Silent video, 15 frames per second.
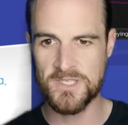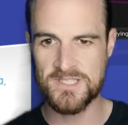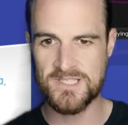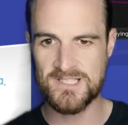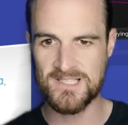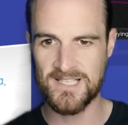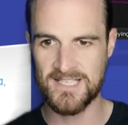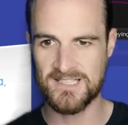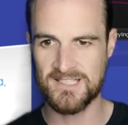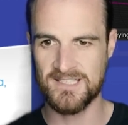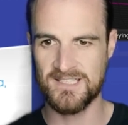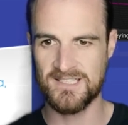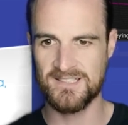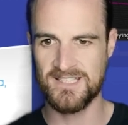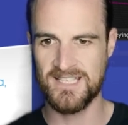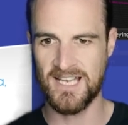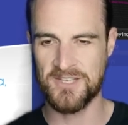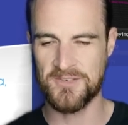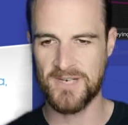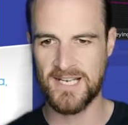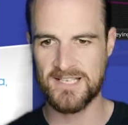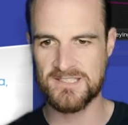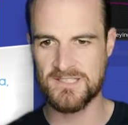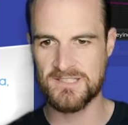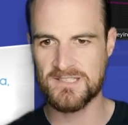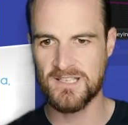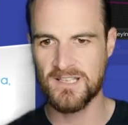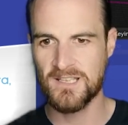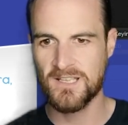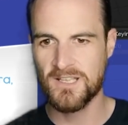You want it to select the other
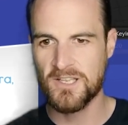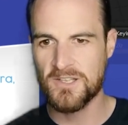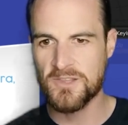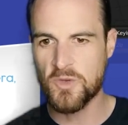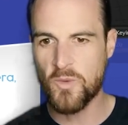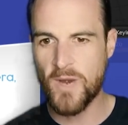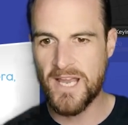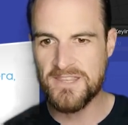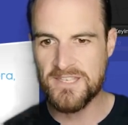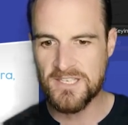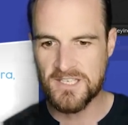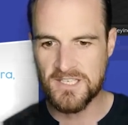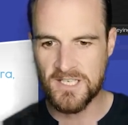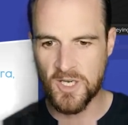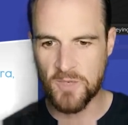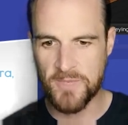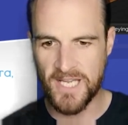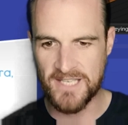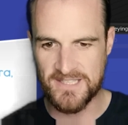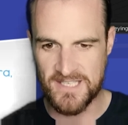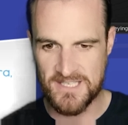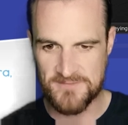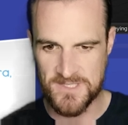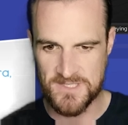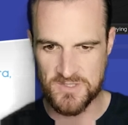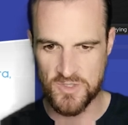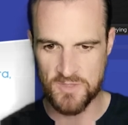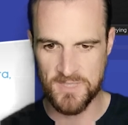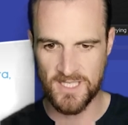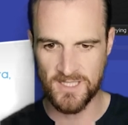axis. The way that you can go about that,
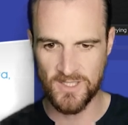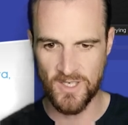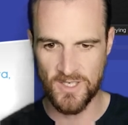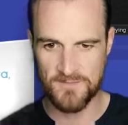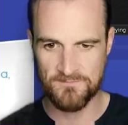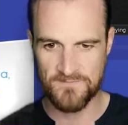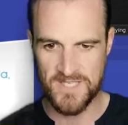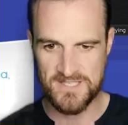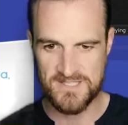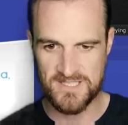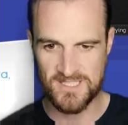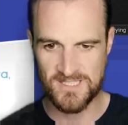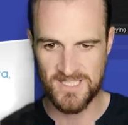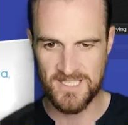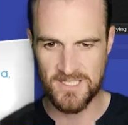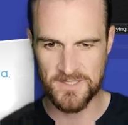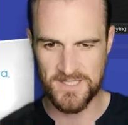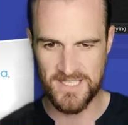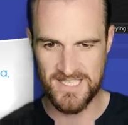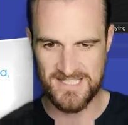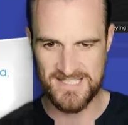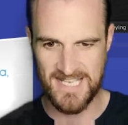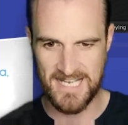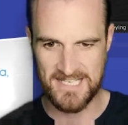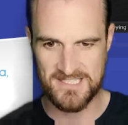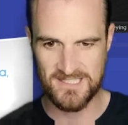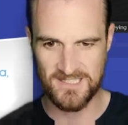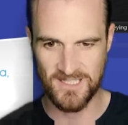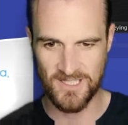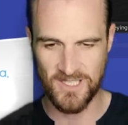if I zoom in a lot, is to click on the
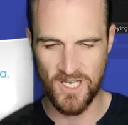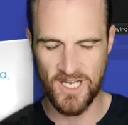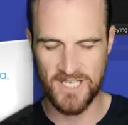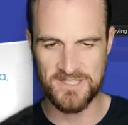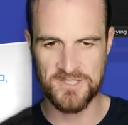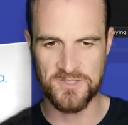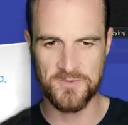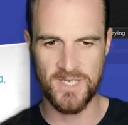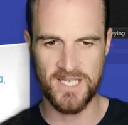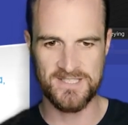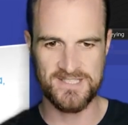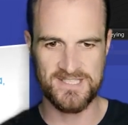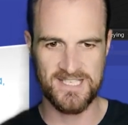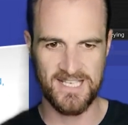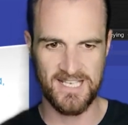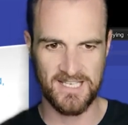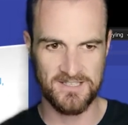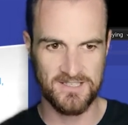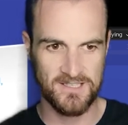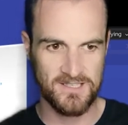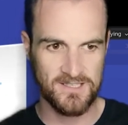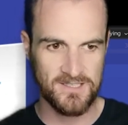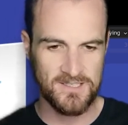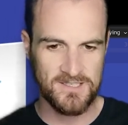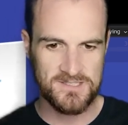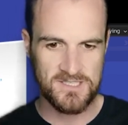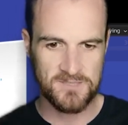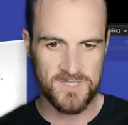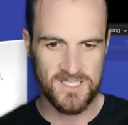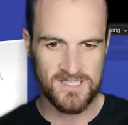exact line that it runs down.
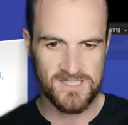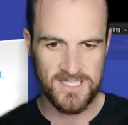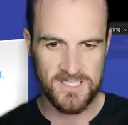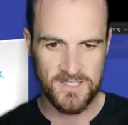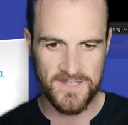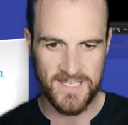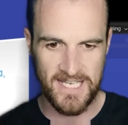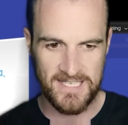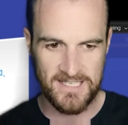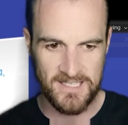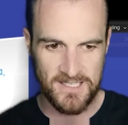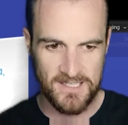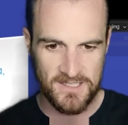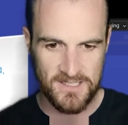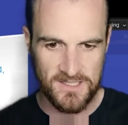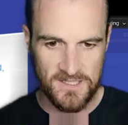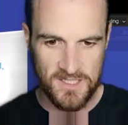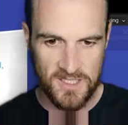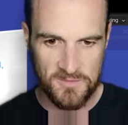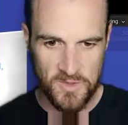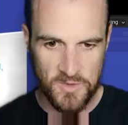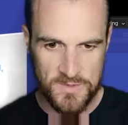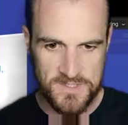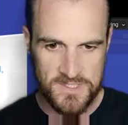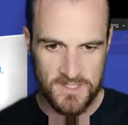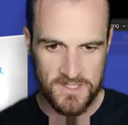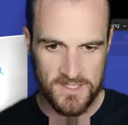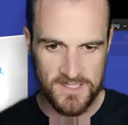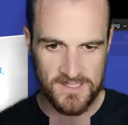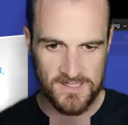So I'm going to click on that. I'm
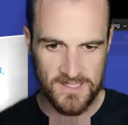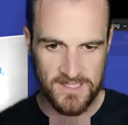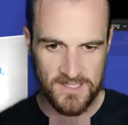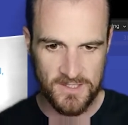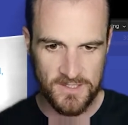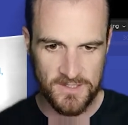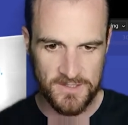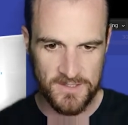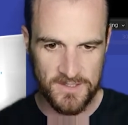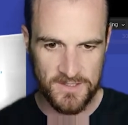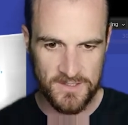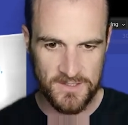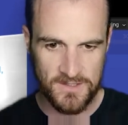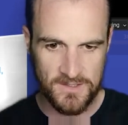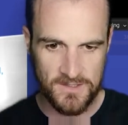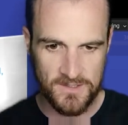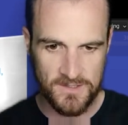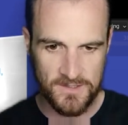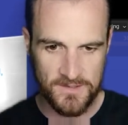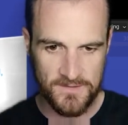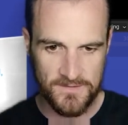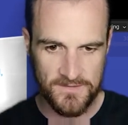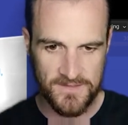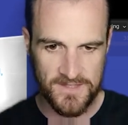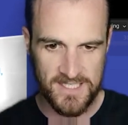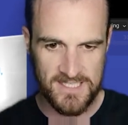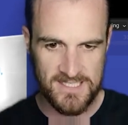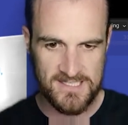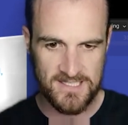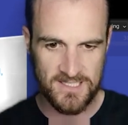also going to click on
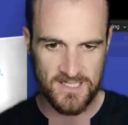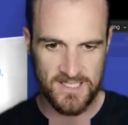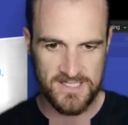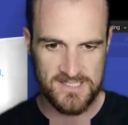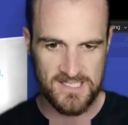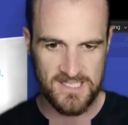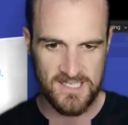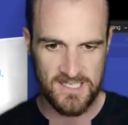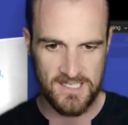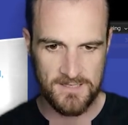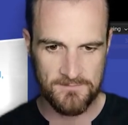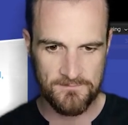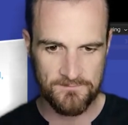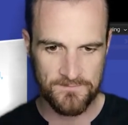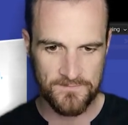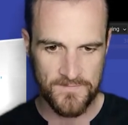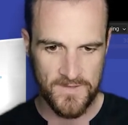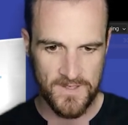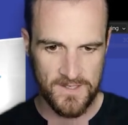these lines here.